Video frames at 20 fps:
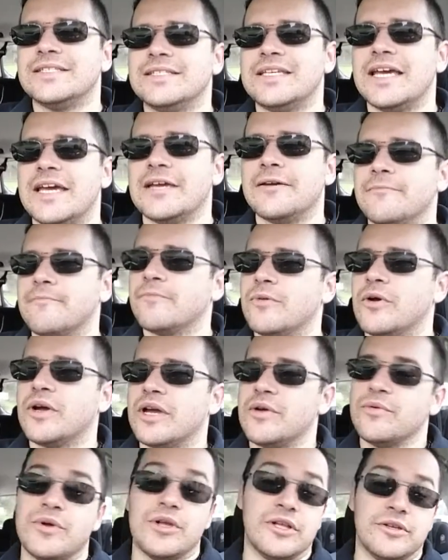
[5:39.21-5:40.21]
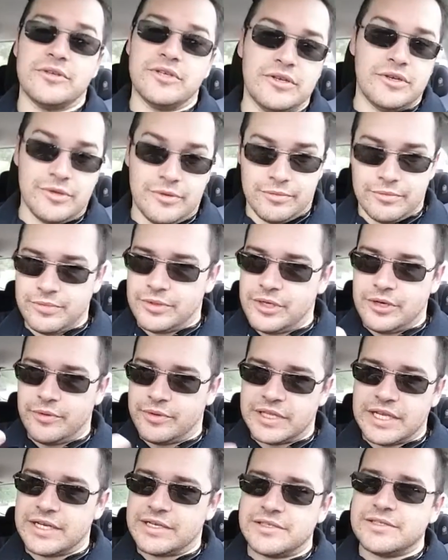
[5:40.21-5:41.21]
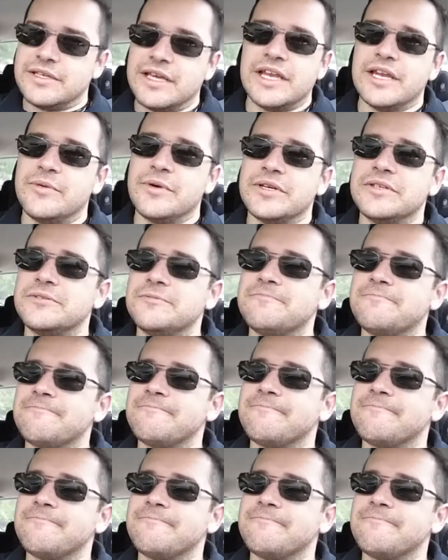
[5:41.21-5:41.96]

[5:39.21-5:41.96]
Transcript: Dang. Okay, well, you know, you know what that is. Anyways.